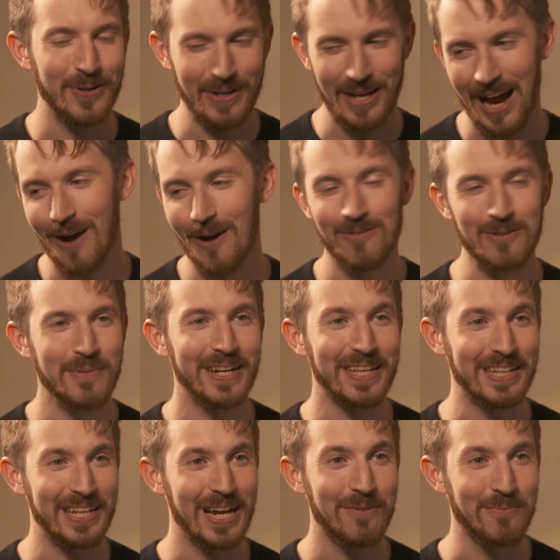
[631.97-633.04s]
however many
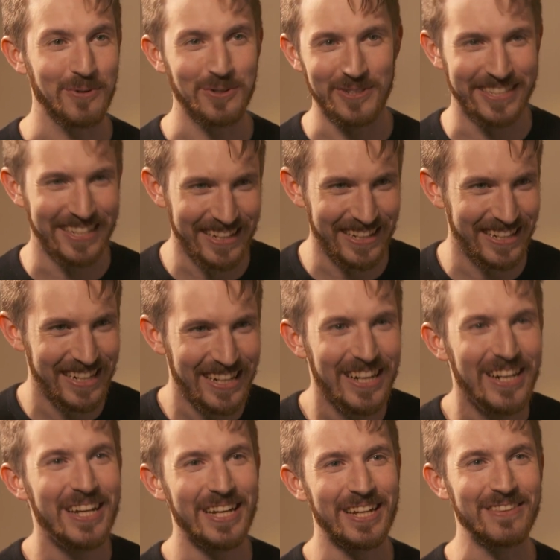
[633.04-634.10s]
cameras
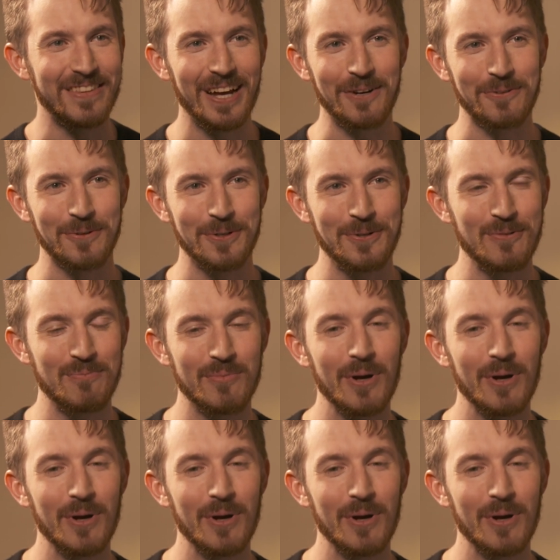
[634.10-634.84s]
mm-hmm. in that room, mm-hmm.